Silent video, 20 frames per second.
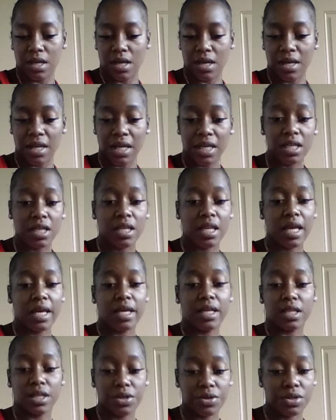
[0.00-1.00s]
And they could have,
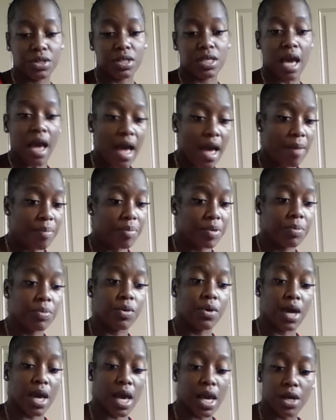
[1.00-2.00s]
like, literally had
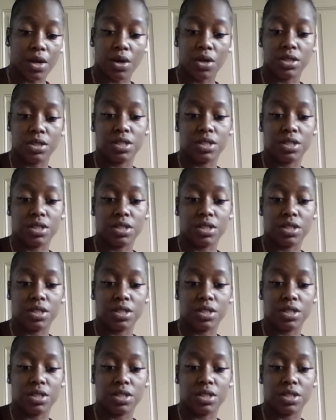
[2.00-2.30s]
people hanging on